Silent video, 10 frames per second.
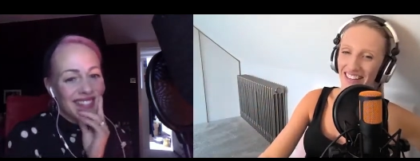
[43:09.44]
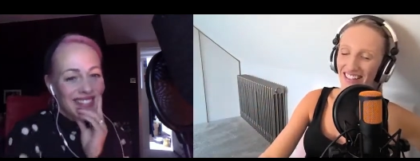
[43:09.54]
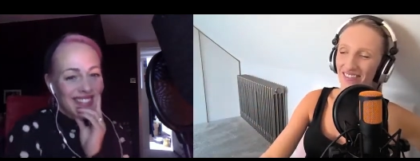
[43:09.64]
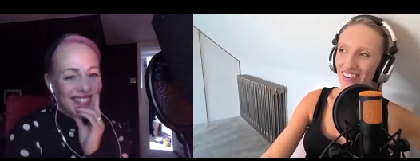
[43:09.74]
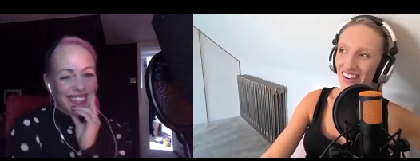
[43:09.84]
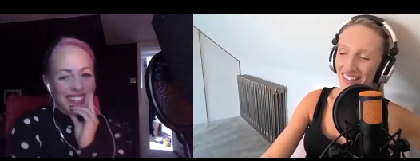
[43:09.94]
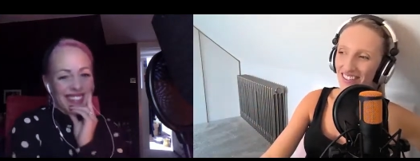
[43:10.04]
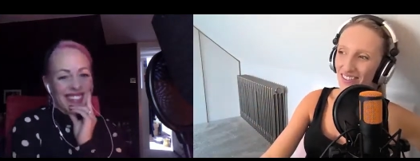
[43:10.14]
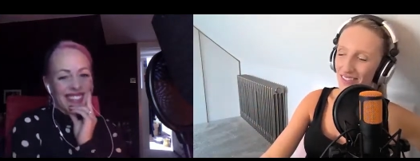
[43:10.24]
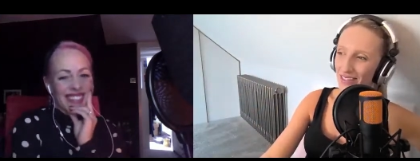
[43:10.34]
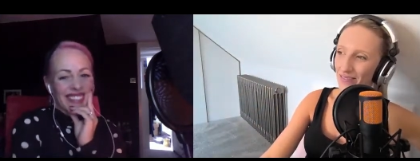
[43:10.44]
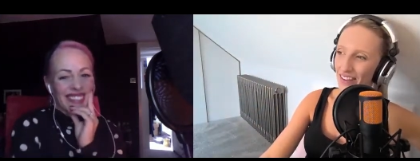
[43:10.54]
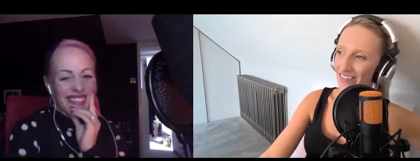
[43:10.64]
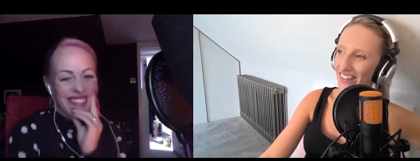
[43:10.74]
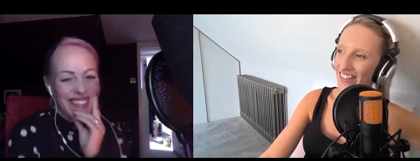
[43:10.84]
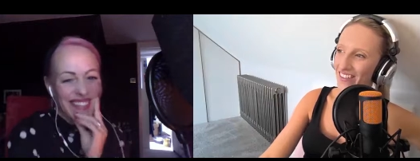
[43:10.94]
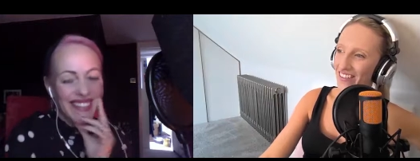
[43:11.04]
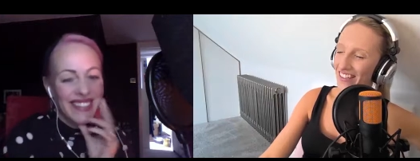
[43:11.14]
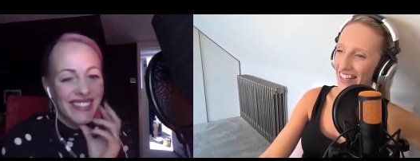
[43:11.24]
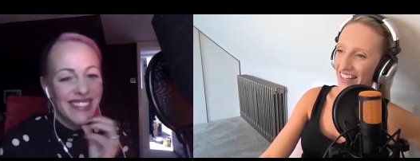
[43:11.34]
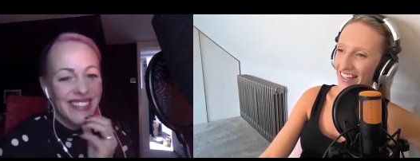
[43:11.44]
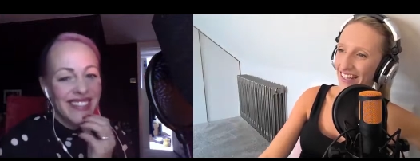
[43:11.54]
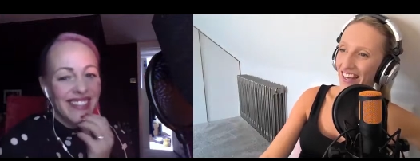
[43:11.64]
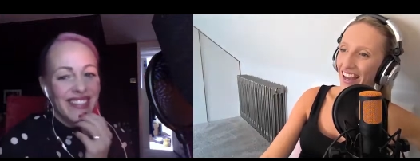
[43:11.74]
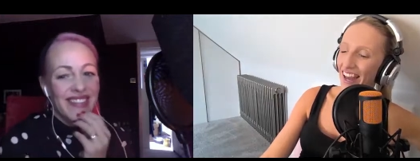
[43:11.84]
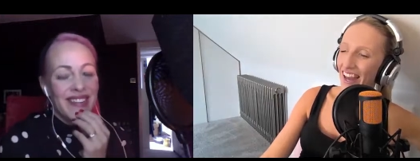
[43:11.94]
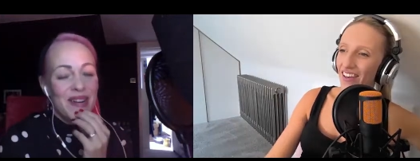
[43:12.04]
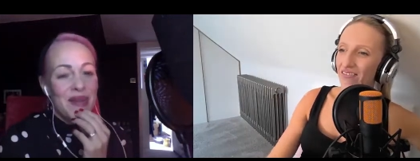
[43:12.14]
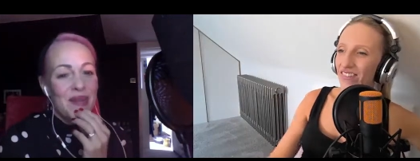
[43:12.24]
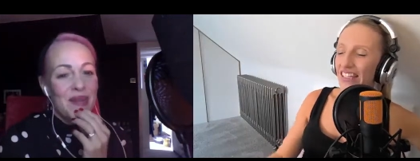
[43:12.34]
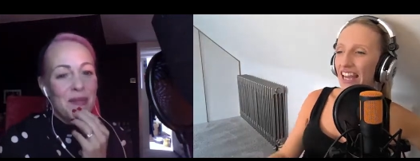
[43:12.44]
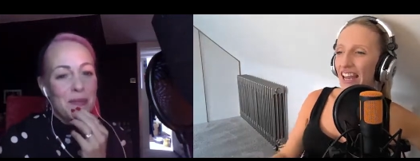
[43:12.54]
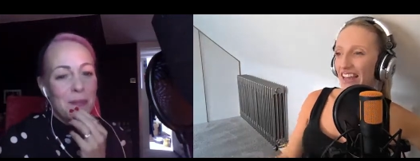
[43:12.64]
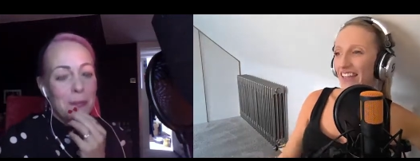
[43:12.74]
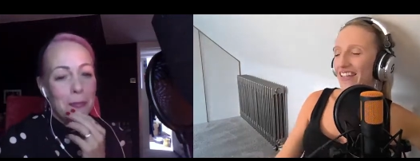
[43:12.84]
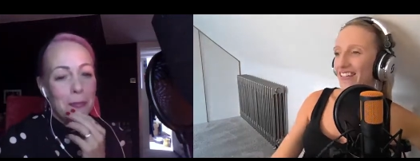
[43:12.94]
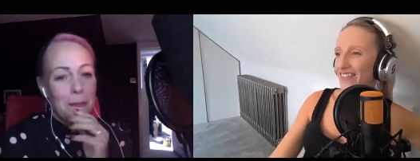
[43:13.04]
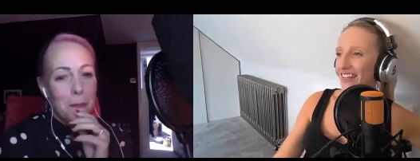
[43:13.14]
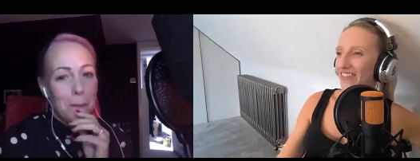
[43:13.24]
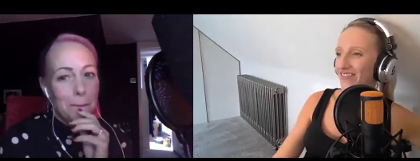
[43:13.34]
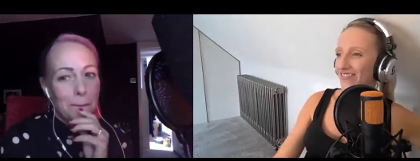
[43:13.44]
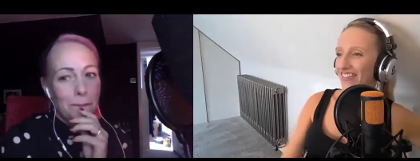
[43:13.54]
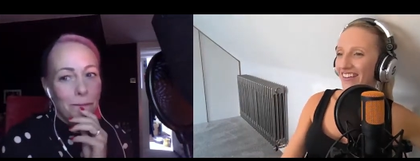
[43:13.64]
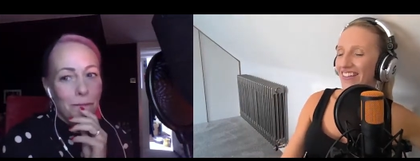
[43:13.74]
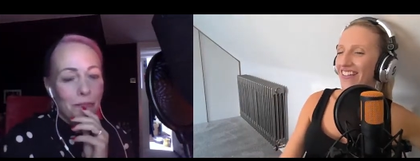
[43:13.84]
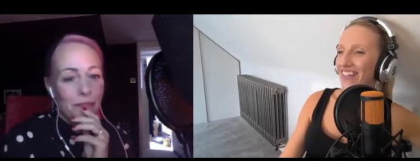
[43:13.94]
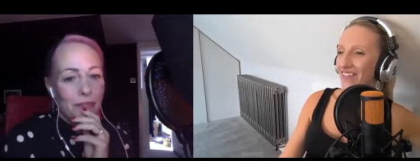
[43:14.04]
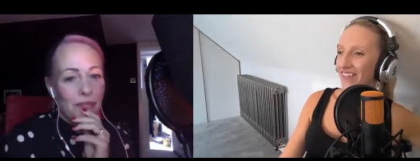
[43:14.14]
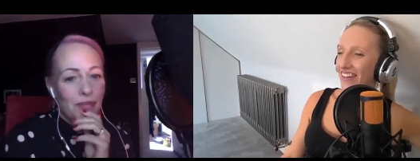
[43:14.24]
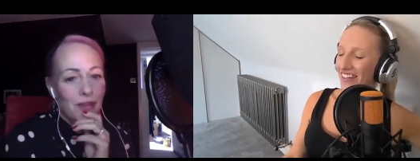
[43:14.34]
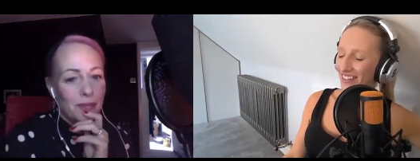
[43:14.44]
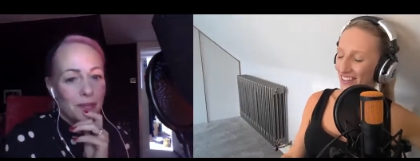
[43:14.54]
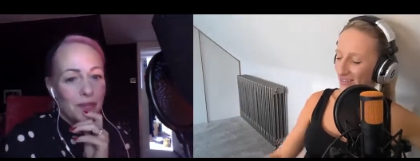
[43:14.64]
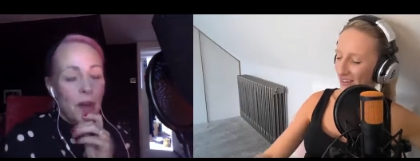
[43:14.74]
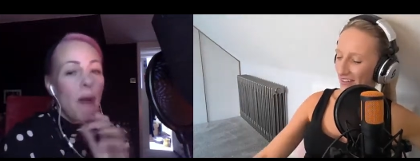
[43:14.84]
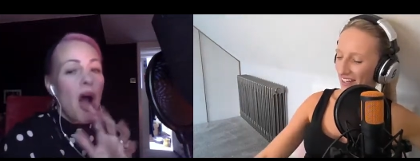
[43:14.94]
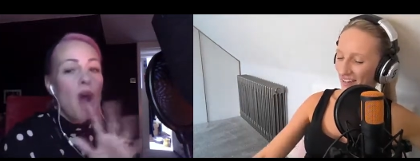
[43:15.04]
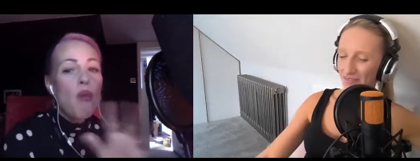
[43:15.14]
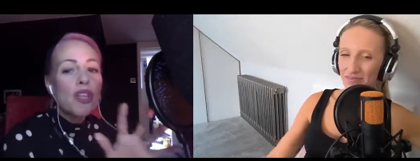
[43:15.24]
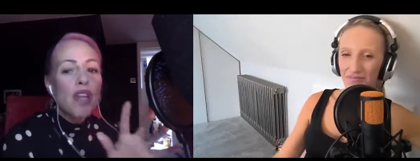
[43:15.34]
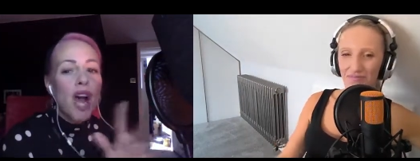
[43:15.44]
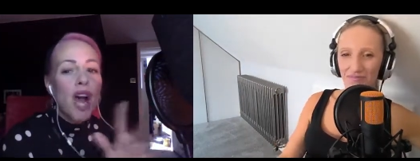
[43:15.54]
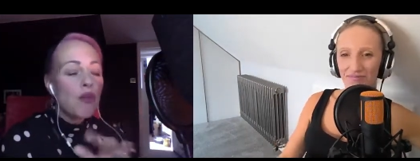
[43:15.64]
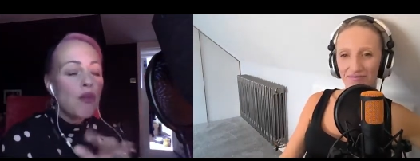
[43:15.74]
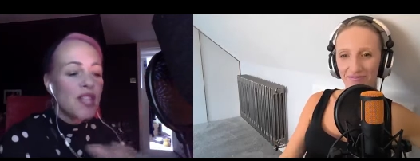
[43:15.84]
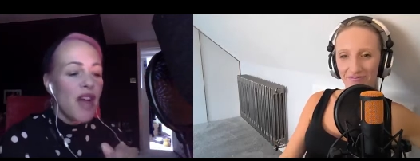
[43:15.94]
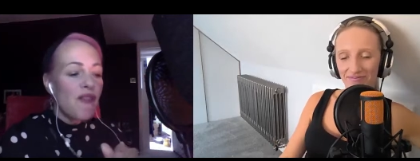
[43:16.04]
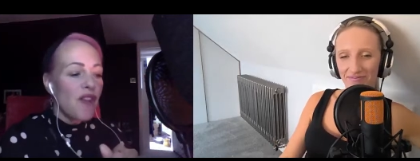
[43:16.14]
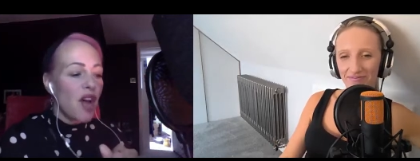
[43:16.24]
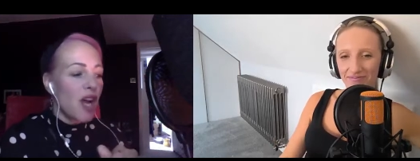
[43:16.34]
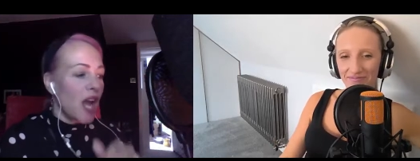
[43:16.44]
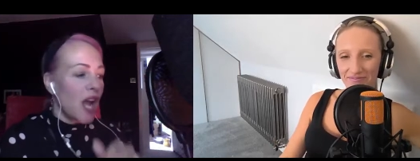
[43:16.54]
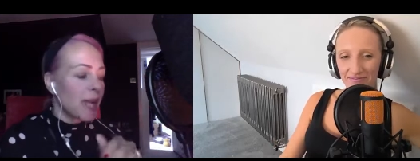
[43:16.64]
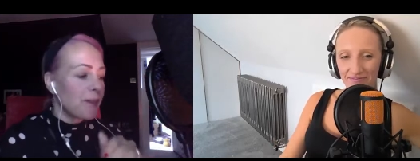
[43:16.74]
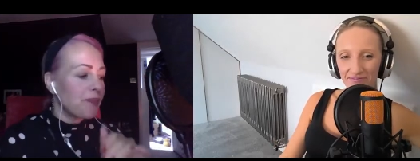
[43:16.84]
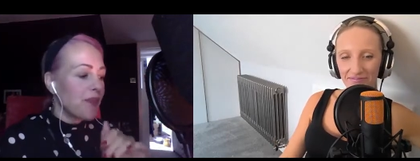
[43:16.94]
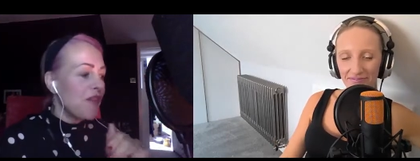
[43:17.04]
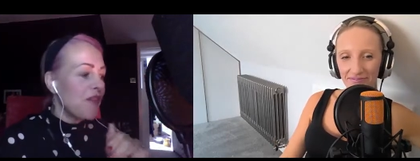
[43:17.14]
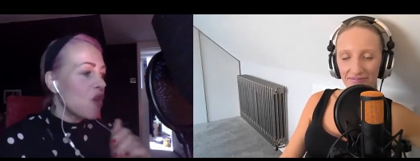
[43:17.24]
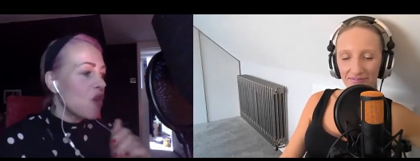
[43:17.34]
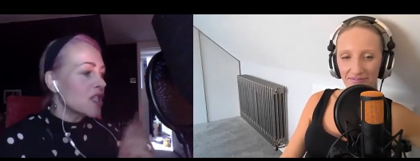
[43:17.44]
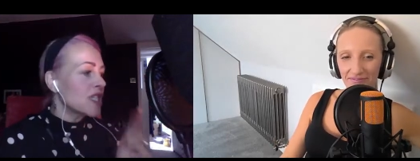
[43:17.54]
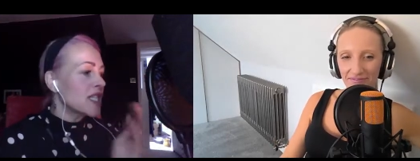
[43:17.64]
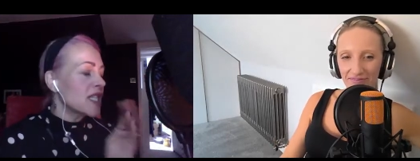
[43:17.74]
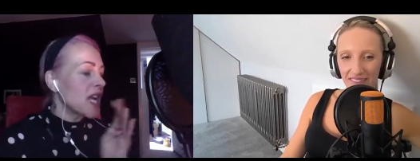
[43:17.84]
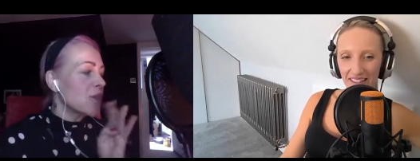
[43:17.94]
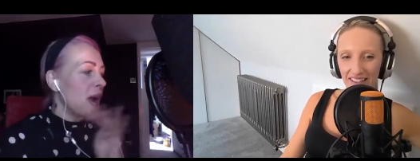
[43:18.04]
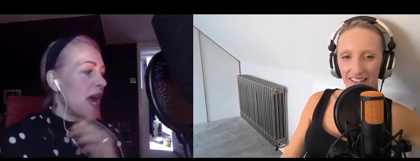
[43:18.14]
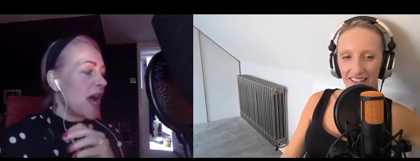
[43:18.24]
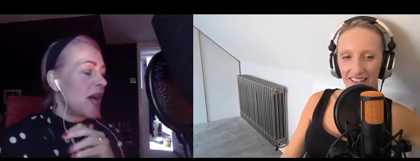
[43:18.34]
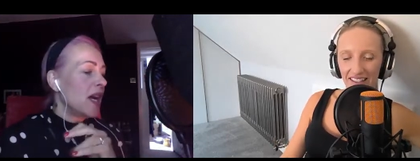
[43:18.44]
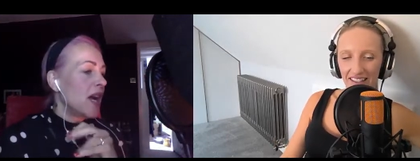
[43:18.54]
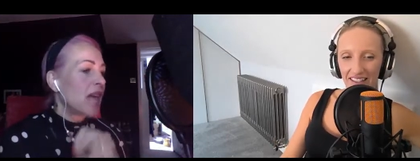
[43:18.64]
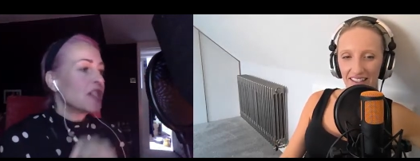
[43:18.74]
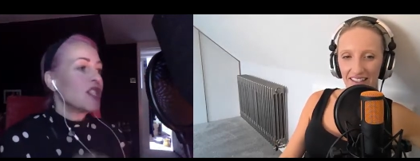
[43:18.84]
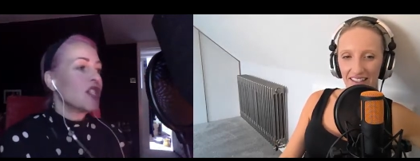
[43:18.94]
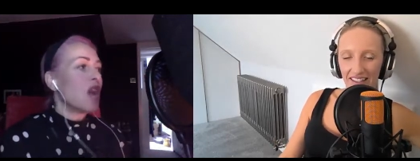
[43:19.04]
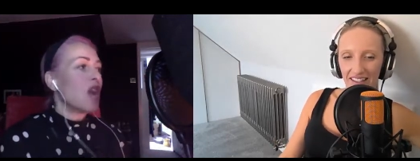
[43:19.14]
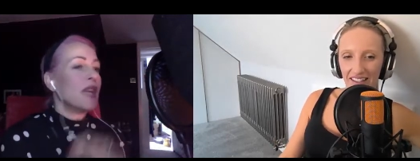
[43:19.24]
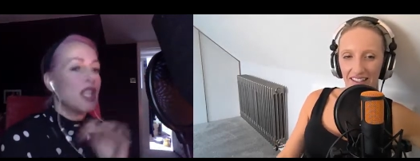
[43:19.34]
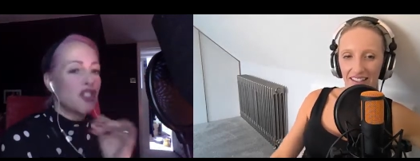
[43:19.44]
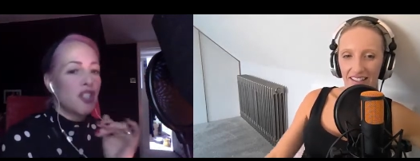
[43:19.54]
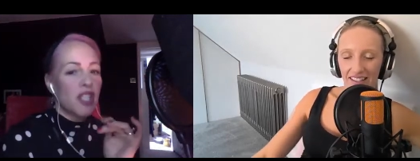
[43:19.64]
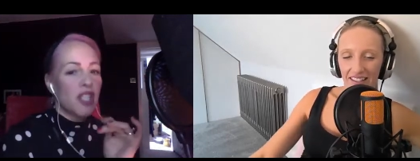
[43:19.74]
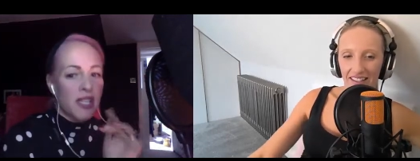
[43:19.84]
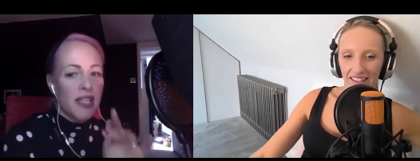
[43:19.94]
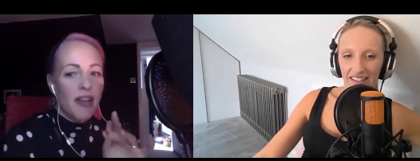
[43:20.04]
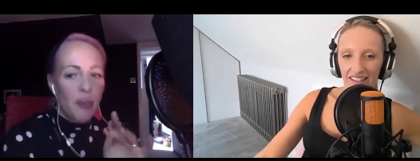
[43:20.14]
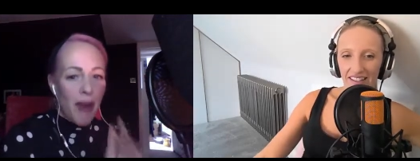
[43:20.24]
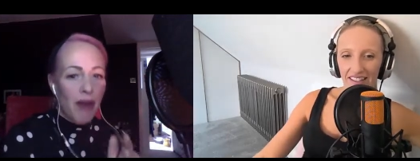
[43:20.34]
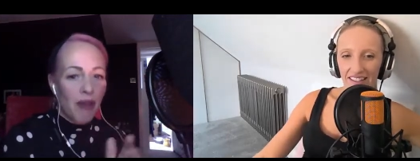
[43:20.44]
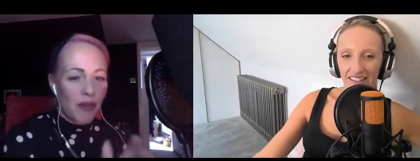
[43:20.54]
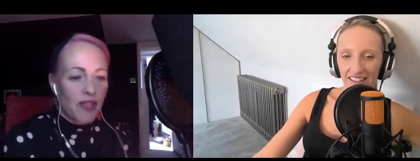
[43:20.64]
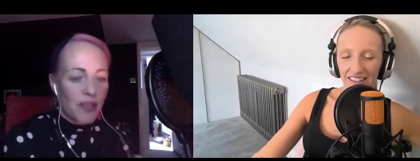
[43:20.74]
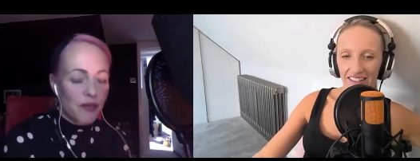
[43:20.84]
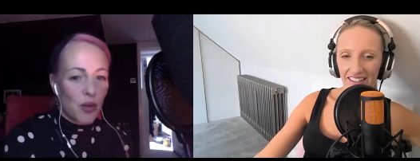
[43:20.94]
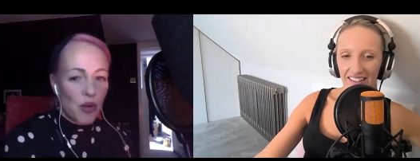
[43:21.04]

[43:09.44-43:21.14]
Speaker 1: gets very cross at me for this sort of thing. Um, but yeah, it's um, oh, it's so funny. You do. But I wouldn't.
Speaker 2: That. I would never like if it got to the stage where Andy and I were literally looking down the barrel of a divorce.